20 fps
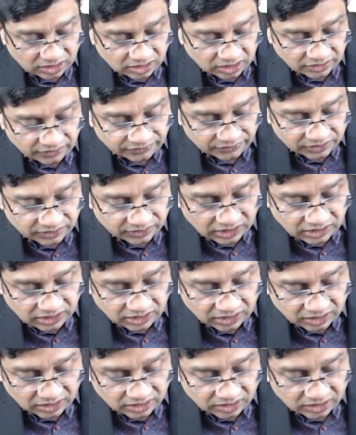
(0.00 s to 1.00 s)
of
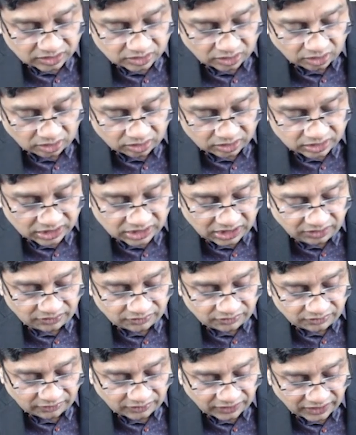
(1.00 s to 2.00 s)
the clotting
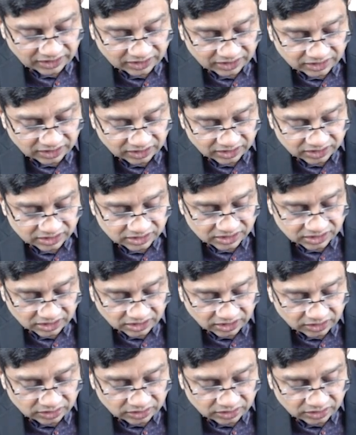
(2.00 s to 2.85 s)
factors